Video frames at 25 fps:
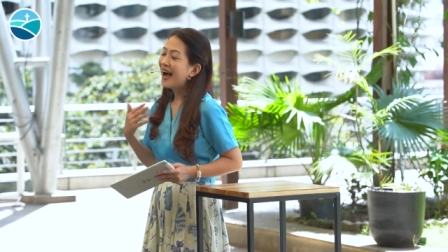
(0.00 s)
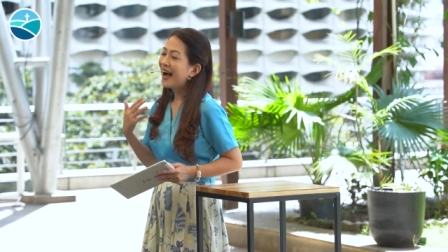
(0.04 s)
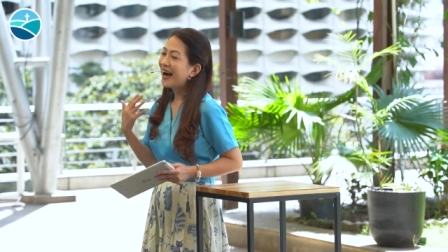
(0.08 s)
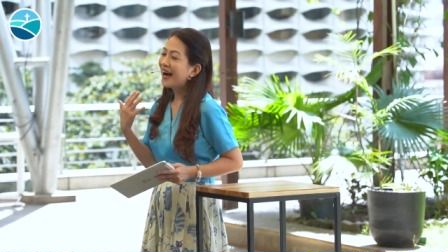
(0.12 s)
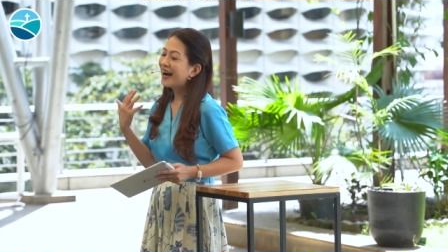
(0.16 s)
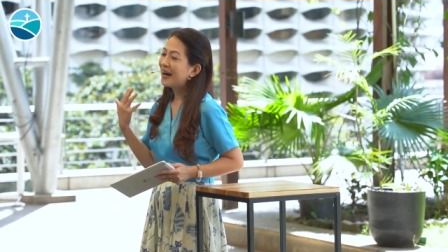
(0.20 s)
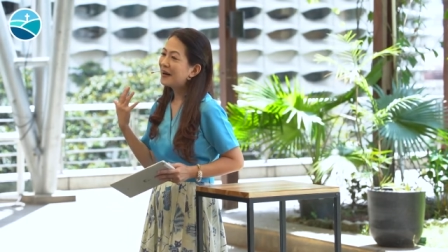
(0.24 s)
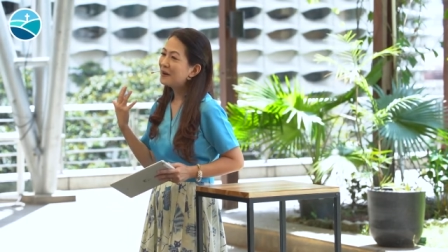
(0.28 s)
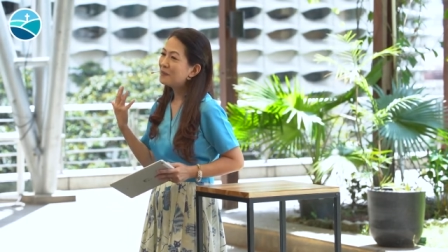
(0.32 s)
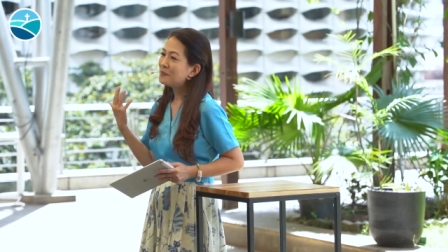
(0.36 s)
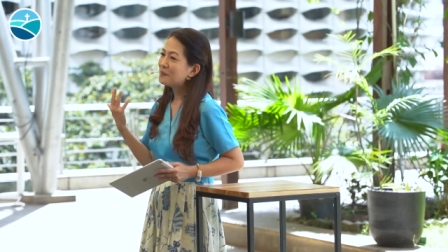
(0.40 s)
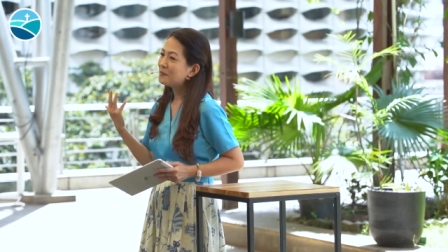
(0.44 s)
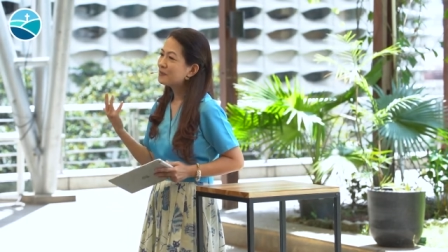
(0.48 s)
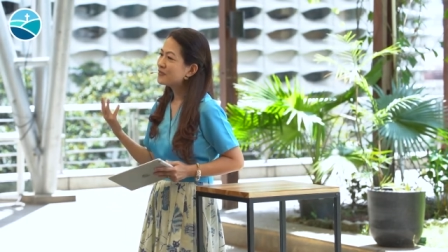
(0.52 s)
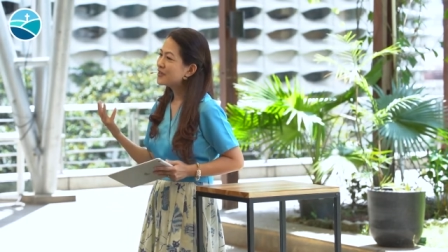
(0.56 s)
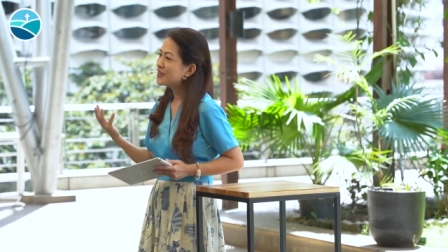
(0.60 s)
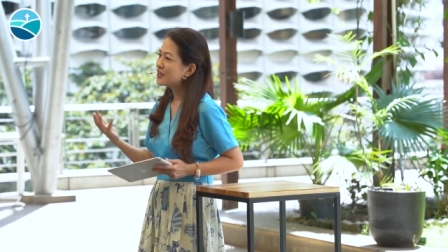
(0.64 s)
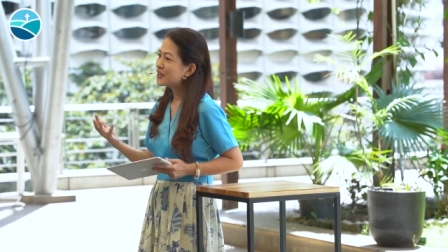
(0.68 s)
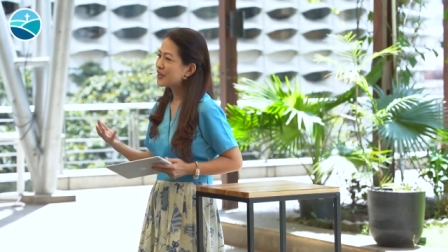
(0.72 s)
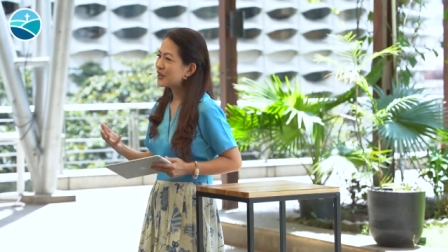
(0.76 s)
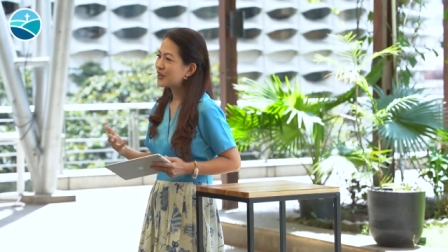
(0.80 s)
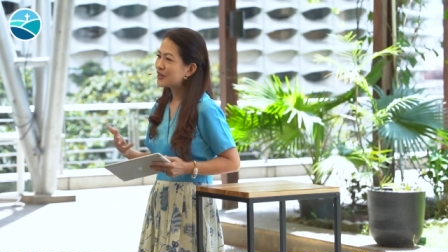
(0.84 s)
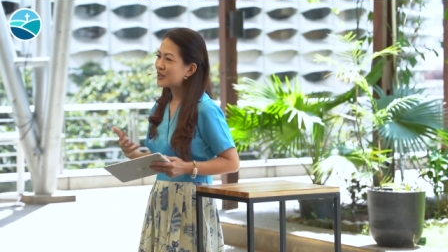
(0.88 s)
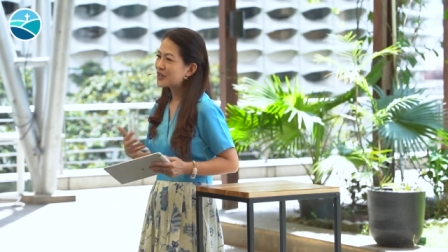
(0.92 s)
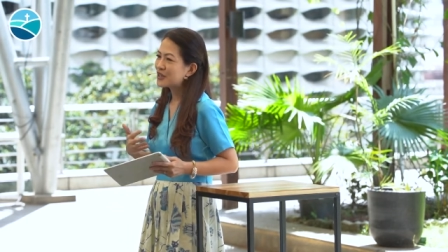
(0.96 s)
um,
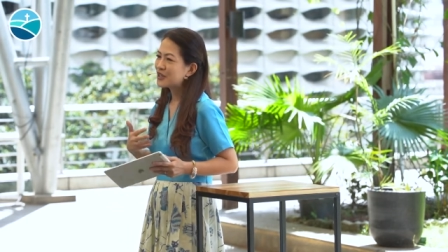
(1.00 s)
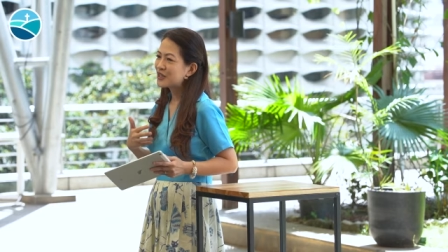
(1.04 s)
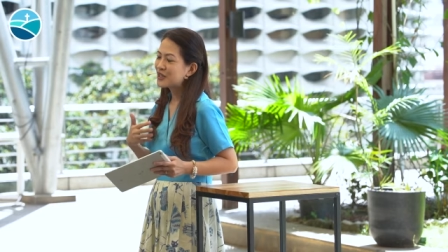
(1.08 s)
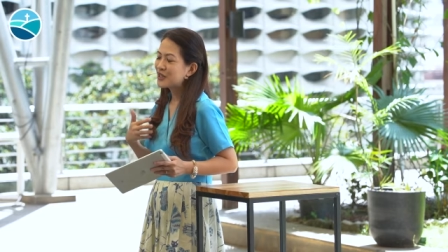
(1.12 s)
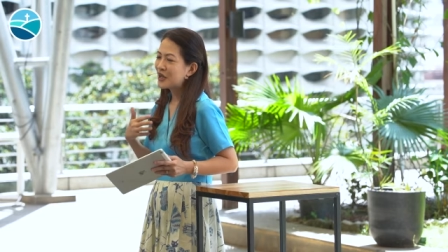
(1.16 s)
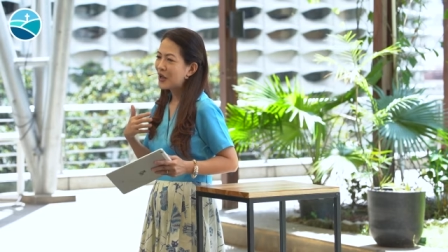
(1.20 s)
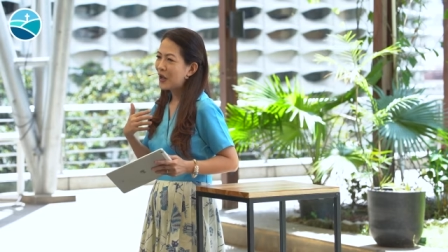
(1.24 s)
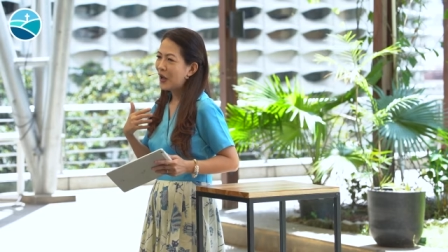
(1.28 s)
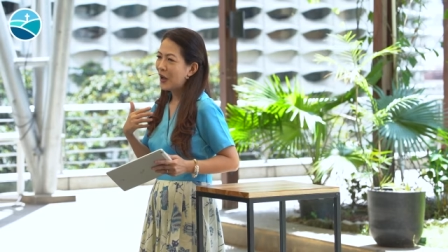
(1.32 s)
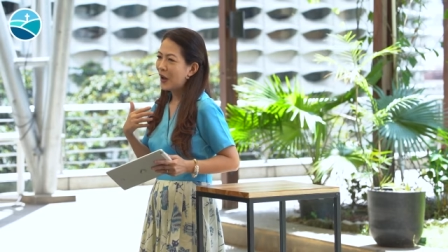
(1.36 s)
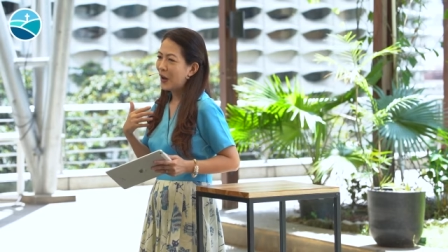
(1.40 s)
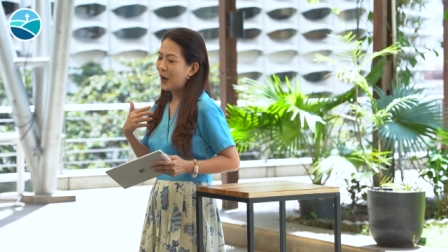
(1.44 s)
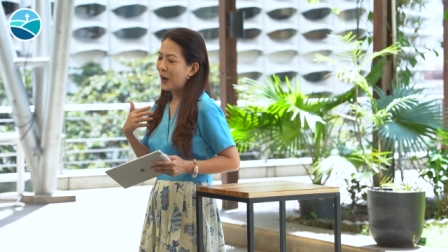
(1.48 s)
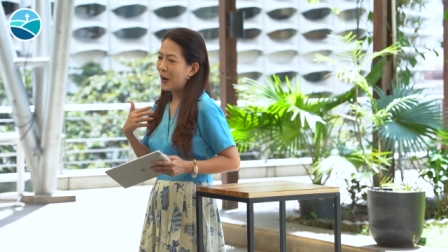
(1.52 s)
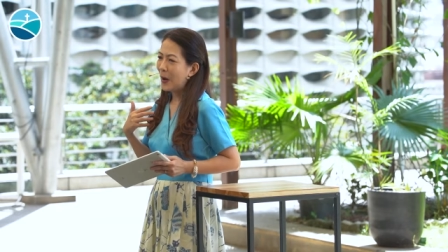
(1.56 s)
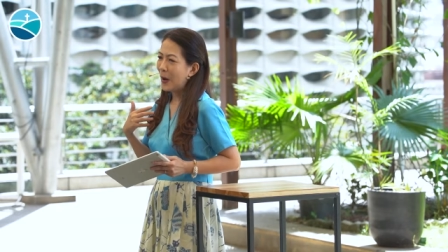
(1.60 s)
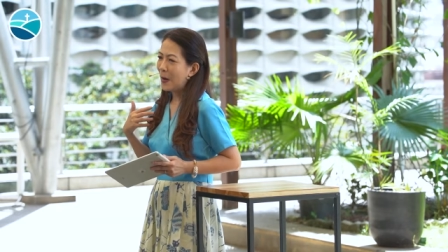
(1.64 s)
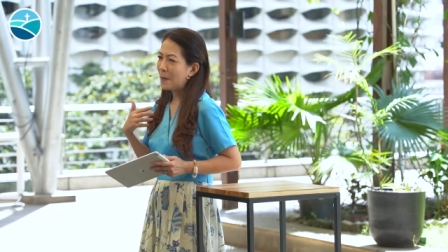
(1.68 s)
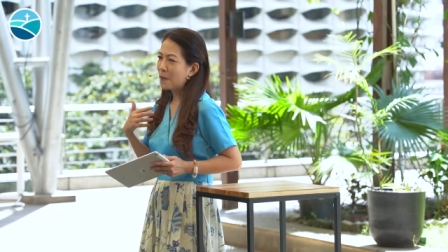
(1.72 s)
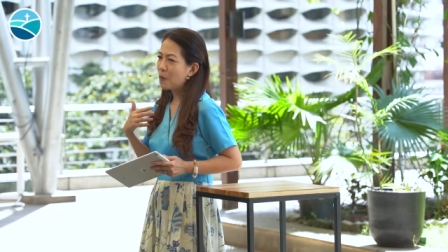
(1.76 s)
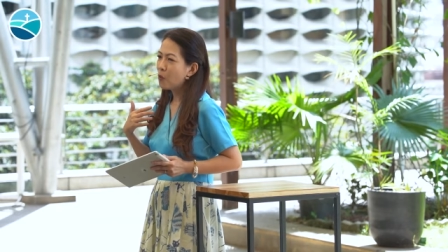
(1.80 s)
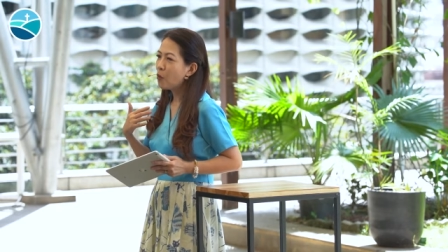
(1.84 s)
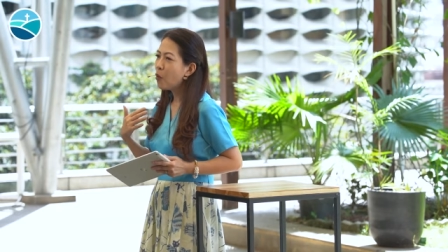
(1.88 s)
just um,